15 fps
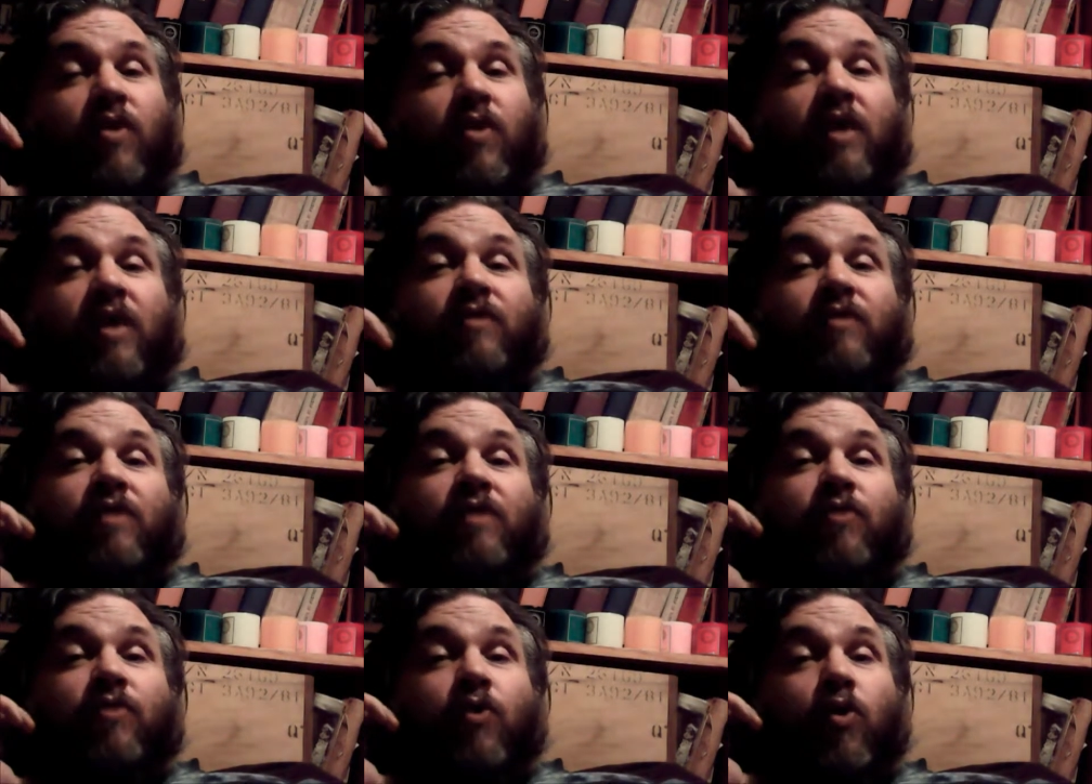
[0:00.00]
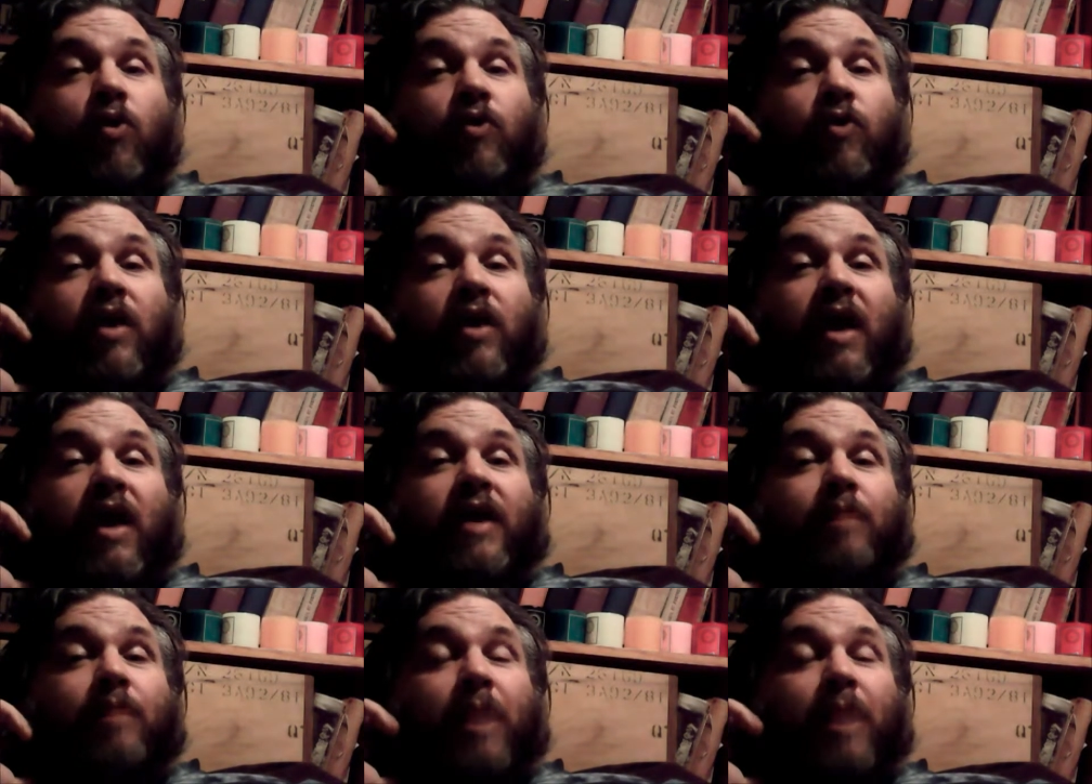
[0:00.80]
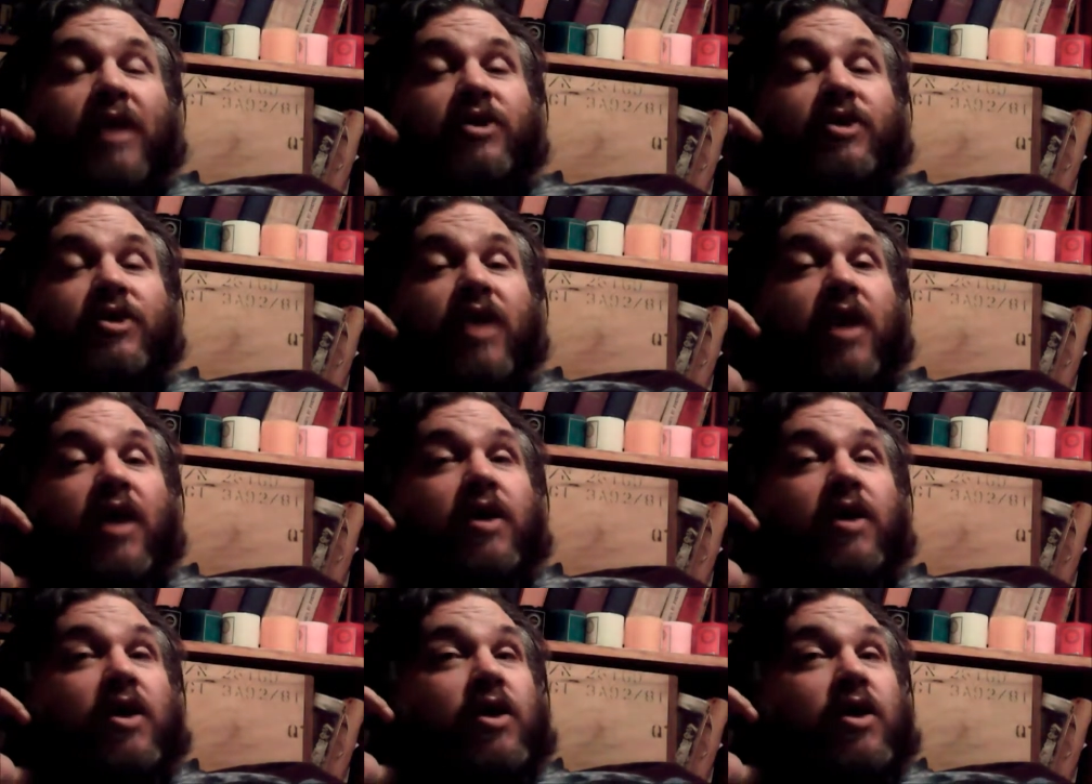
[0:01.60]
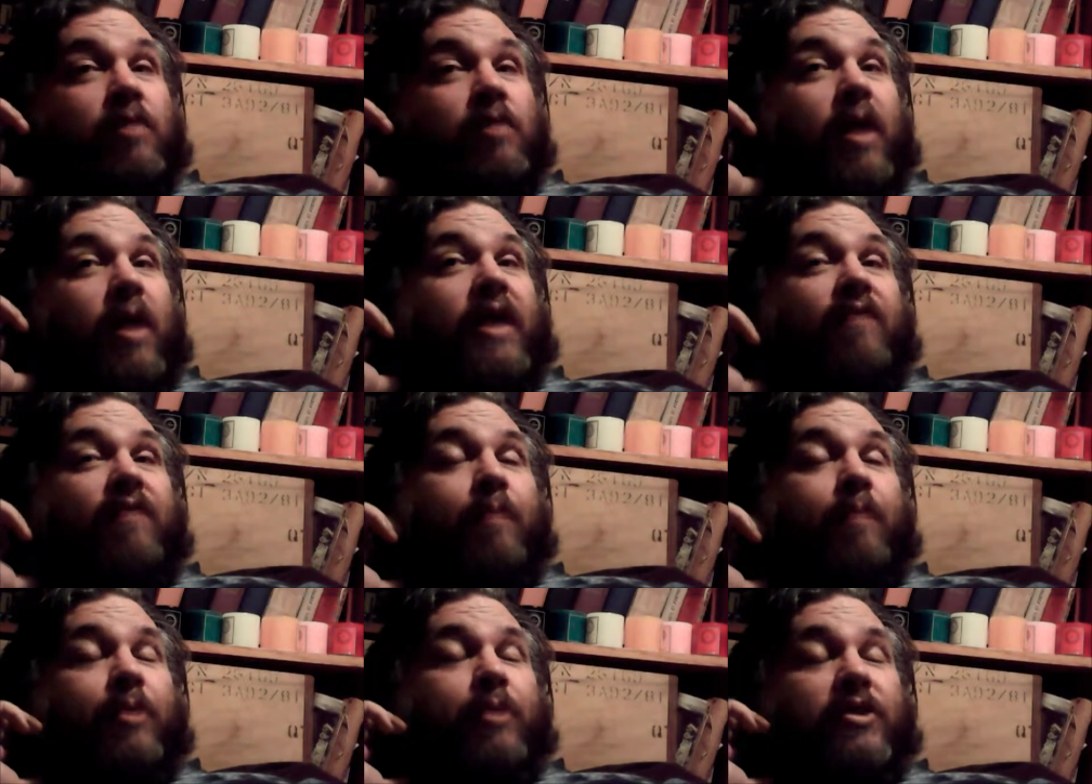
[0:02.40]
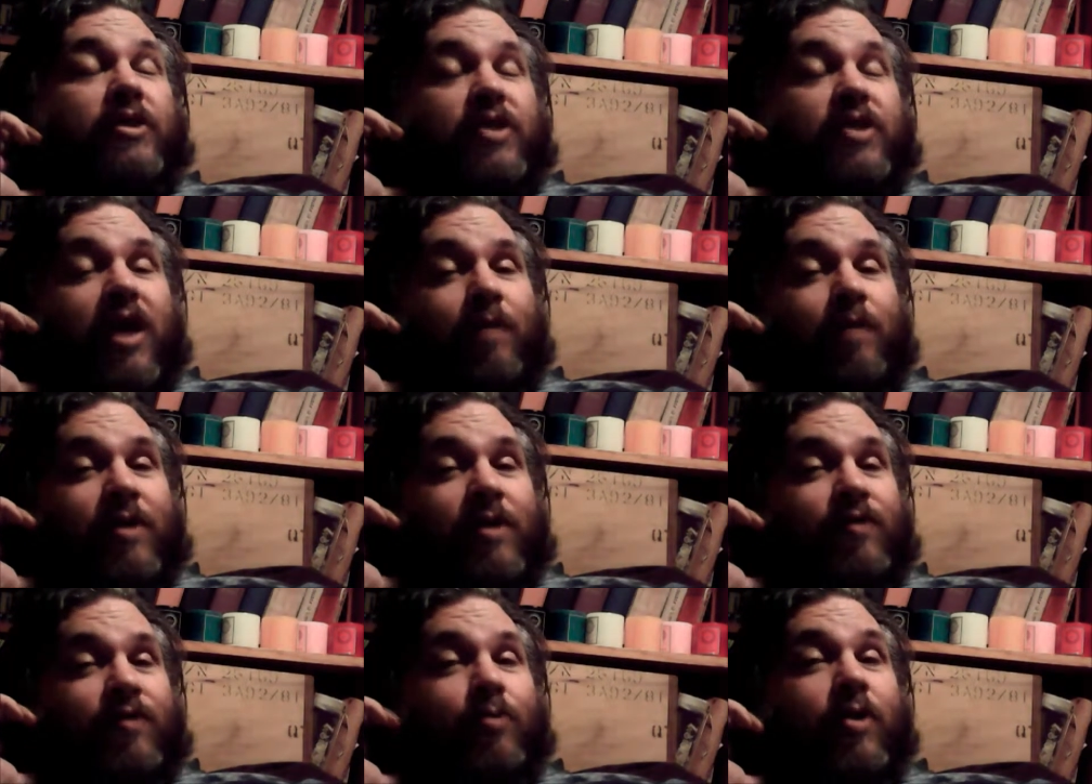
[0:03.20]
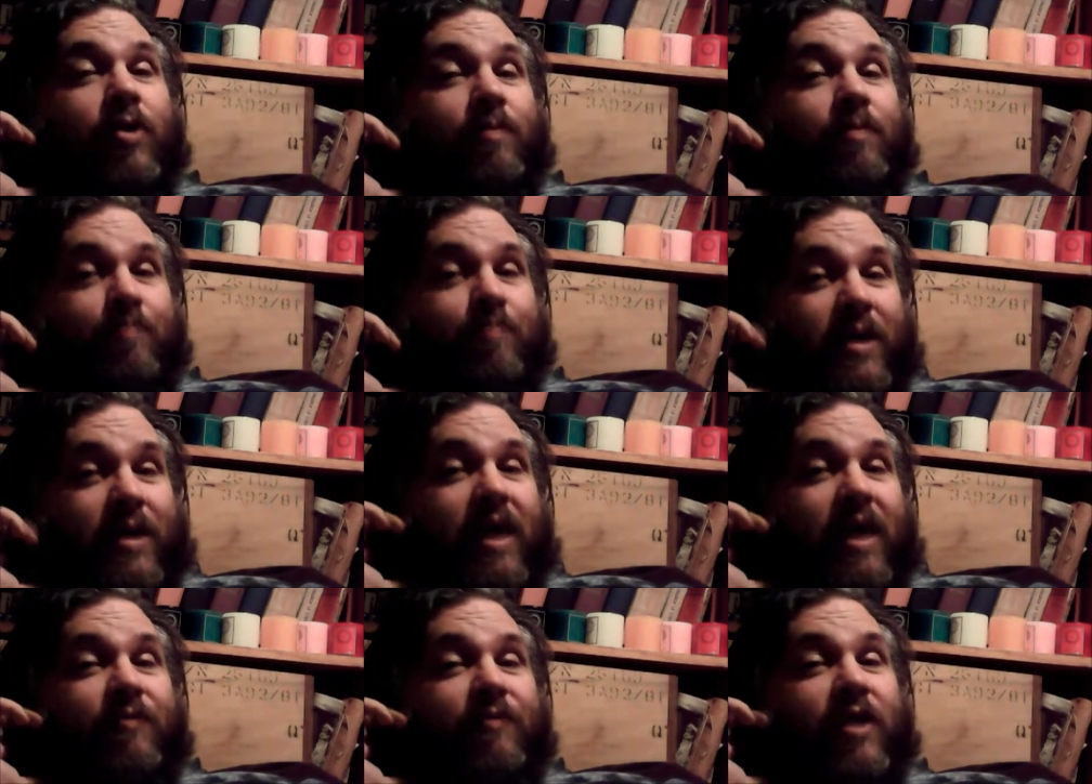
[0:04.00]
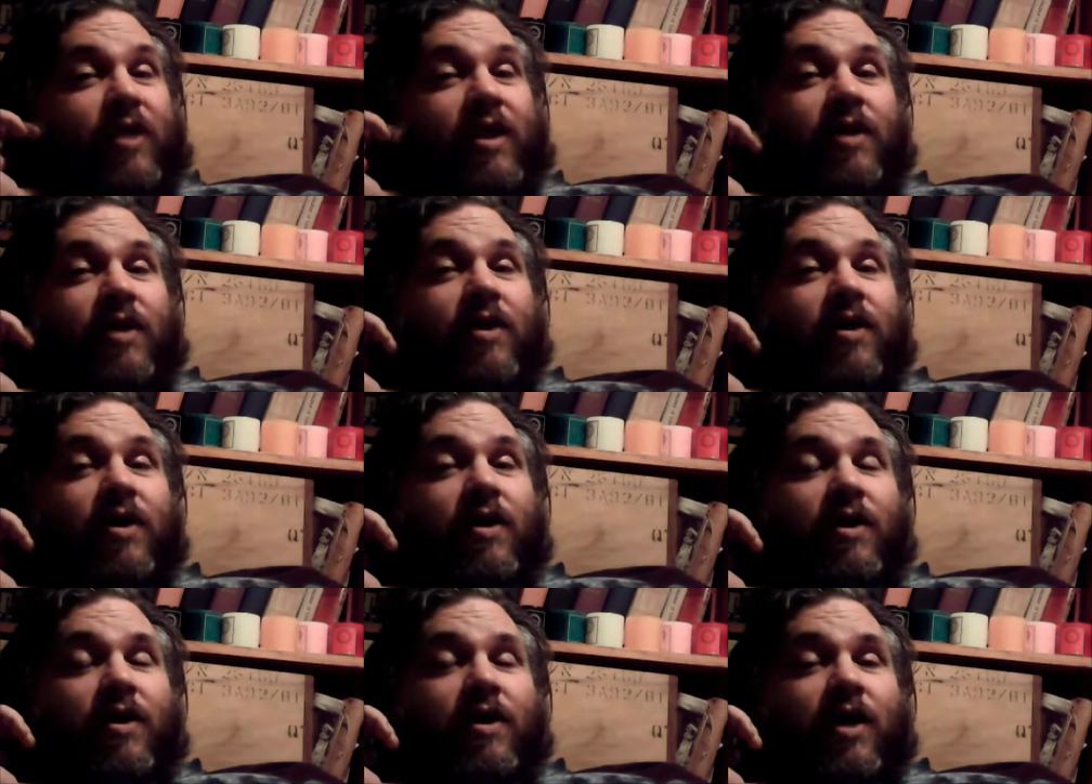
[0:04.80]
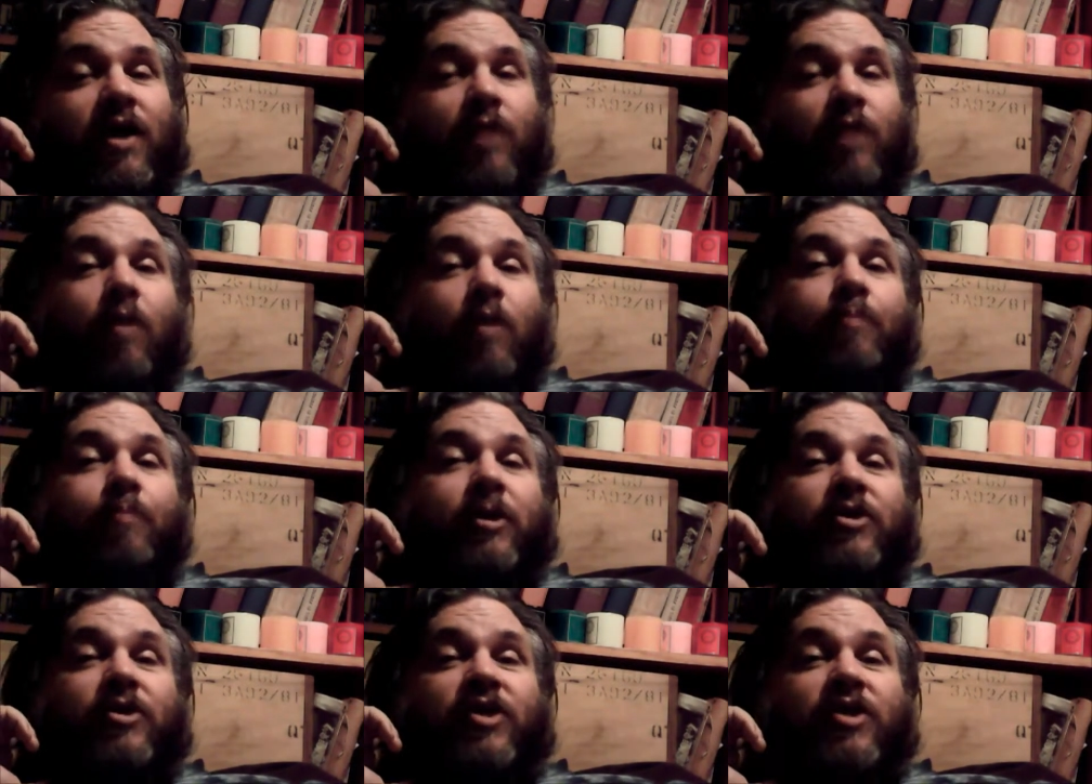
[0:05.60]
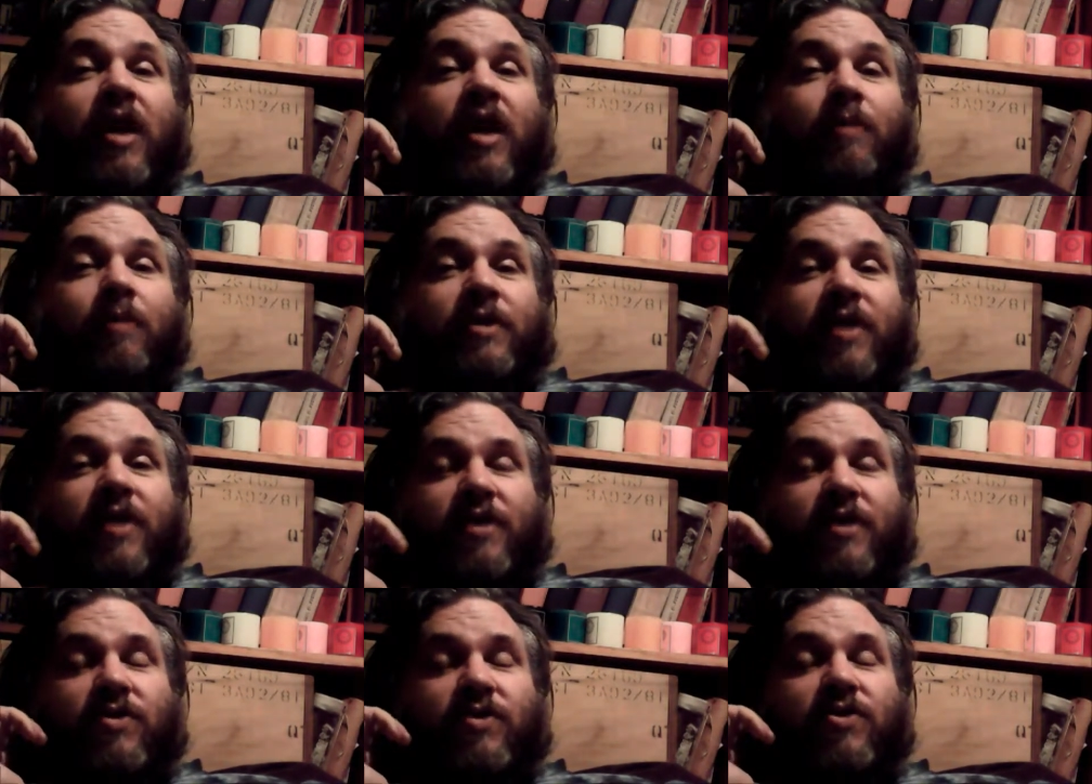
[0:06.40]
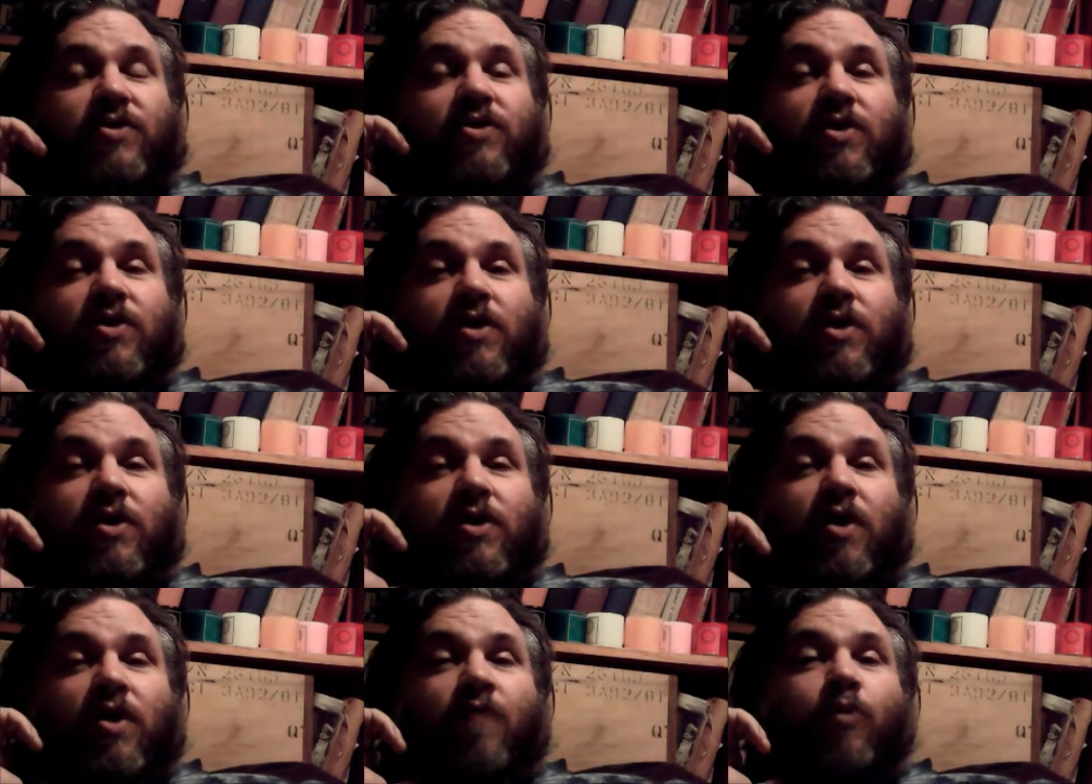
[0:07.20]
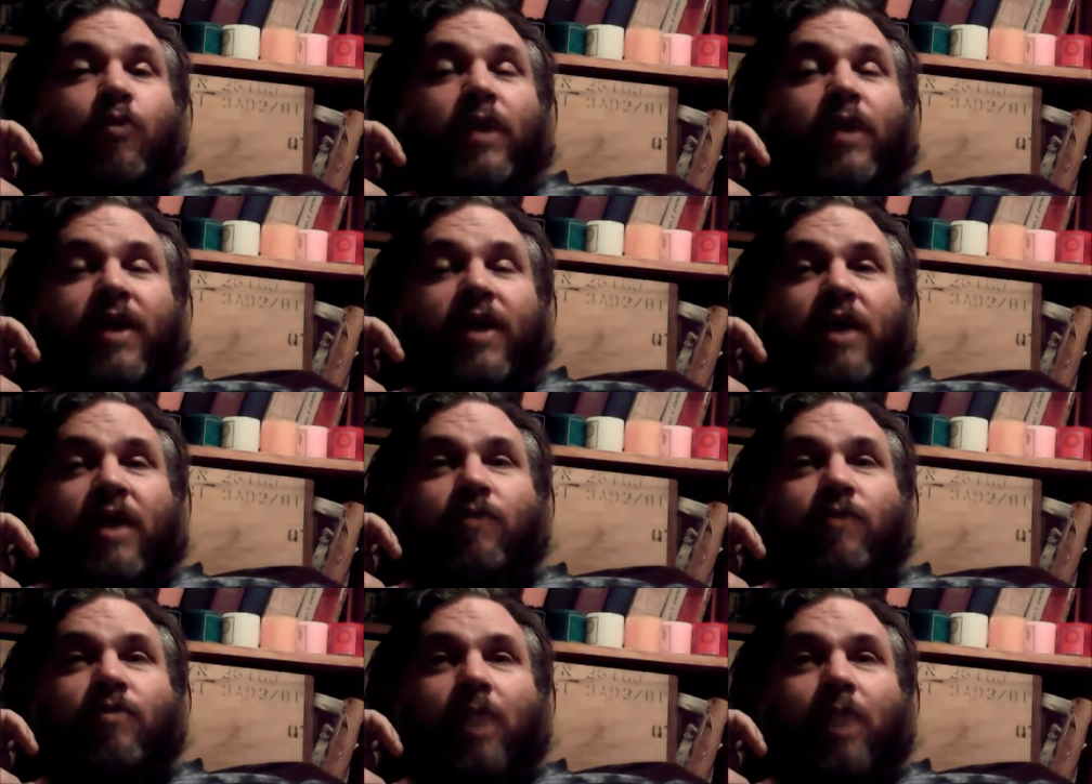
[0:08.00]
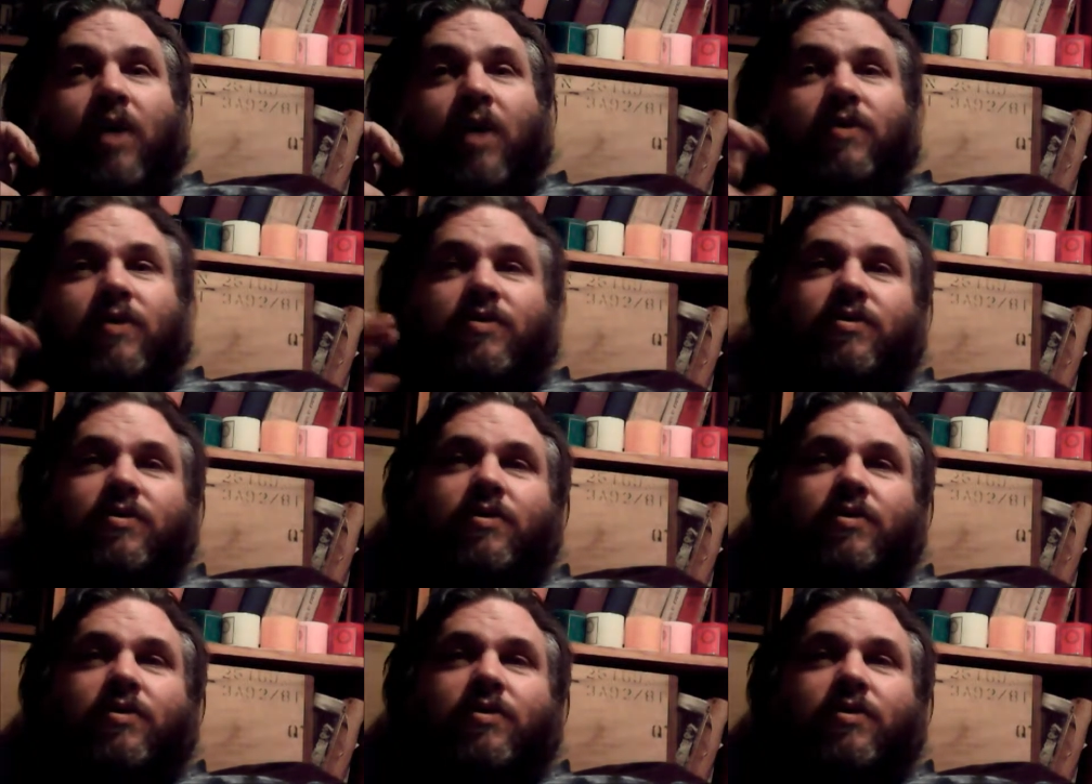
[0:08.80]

And even if you're an ordinary lady, a plain Jane, you might give that Prince Charming if you put a big effort in and what Prince Charming does on the weekend with the blokes.